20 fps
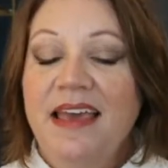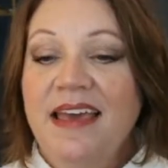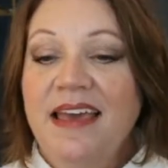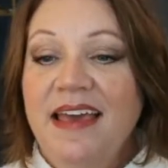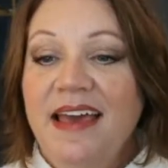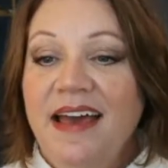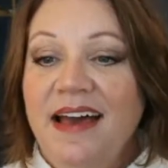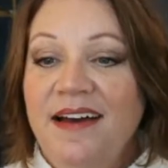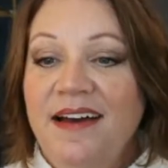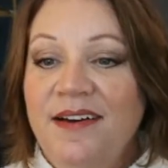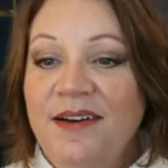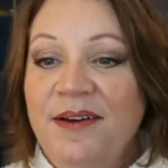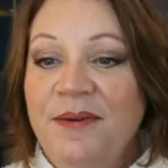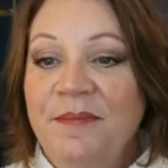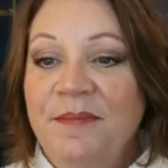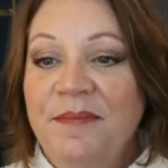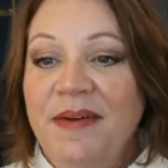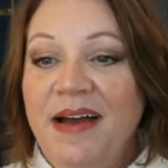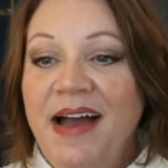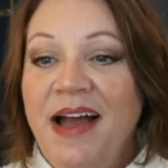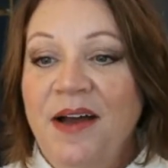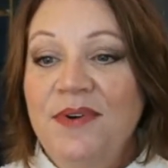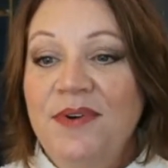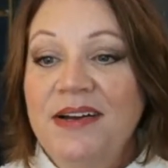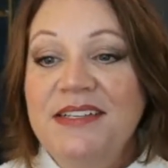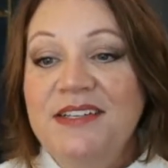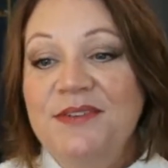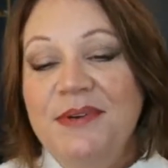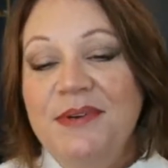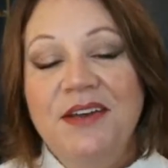I
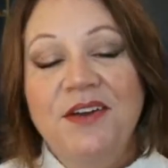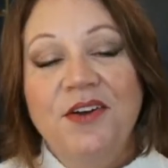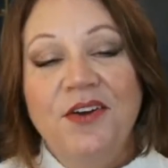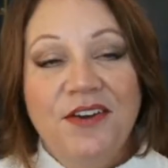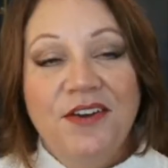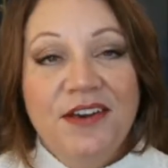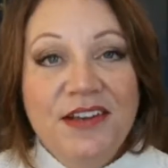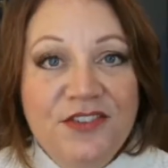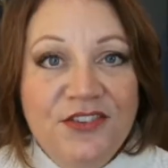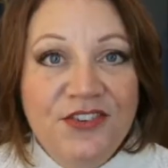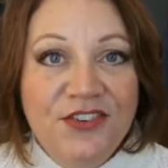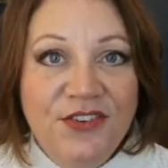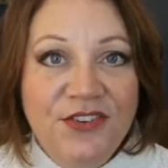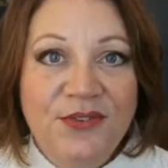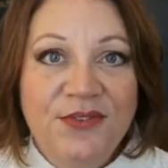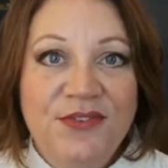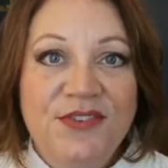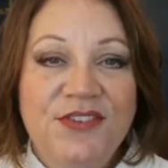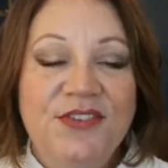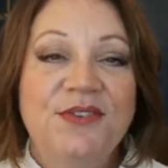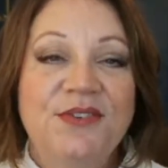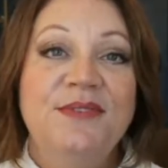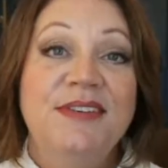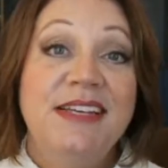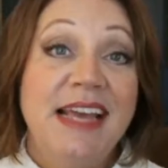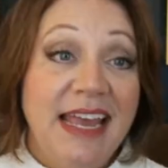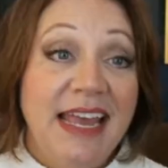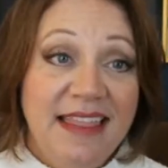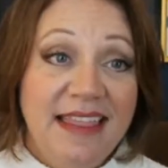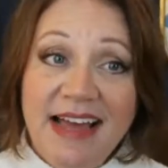want to encourage you to
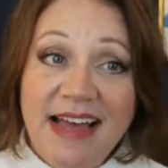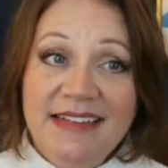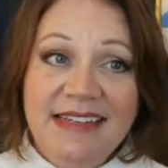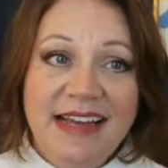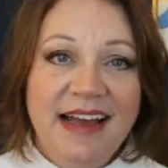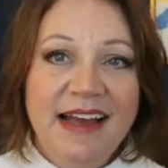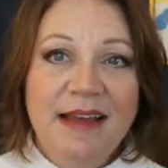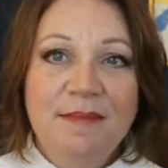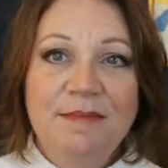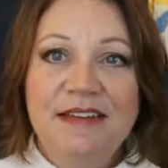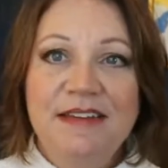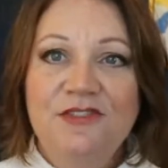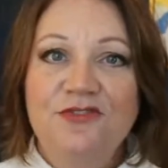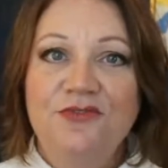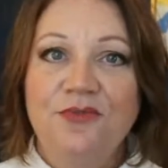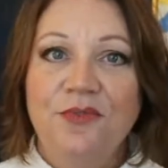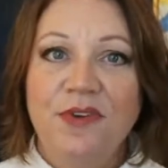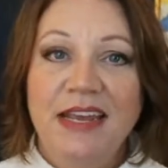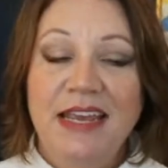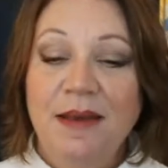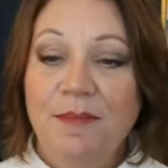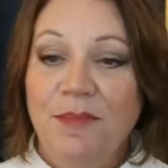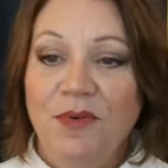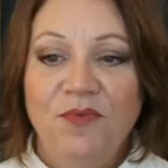take that time to dream.